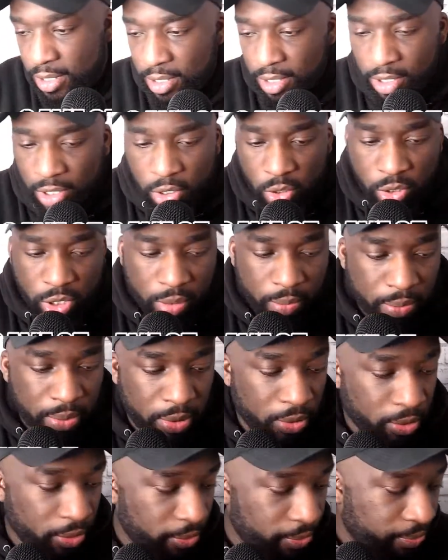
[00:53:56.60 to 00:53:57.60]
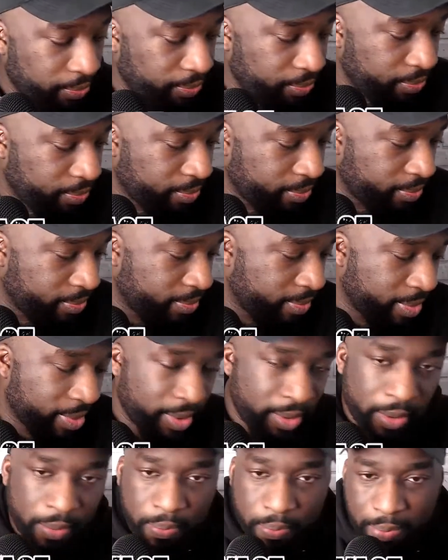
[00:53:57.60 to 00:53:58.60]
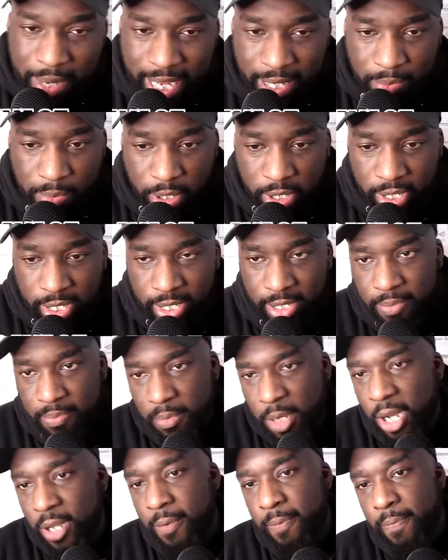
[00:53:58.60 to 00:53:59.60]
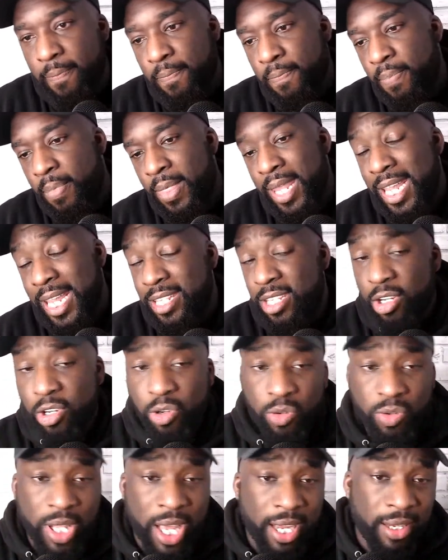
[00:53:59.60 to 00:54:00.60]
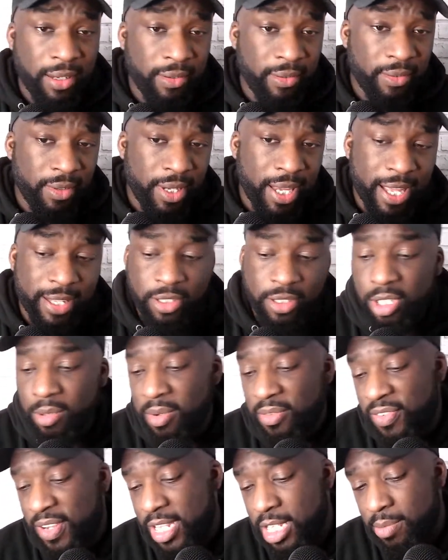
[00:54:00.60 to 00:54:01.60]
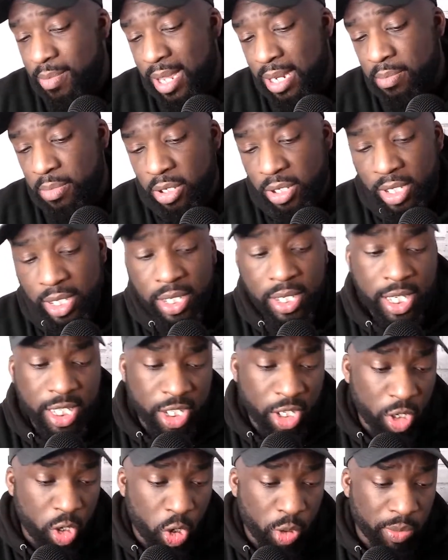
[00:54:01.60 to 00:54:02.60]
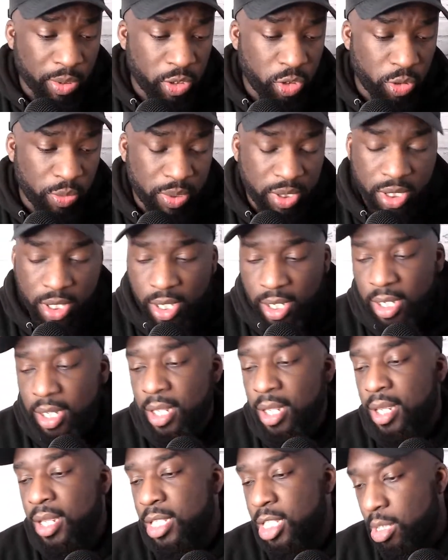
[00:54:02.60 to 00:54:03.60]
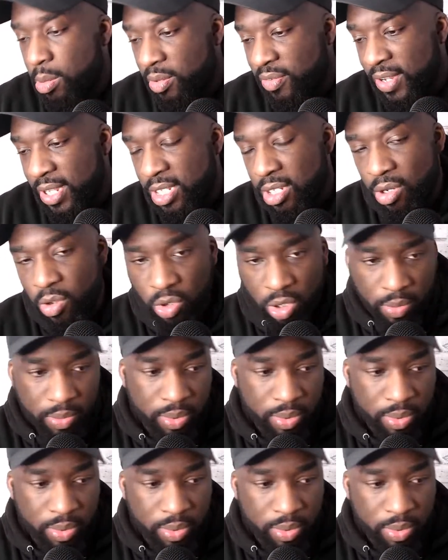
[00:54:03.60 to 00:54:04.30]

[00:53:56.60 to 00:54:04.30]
Logan Paul and Bad Bunny. But it's a new day, and to be fair to Bad Bunny, he's a global superstar. To be fair to Logan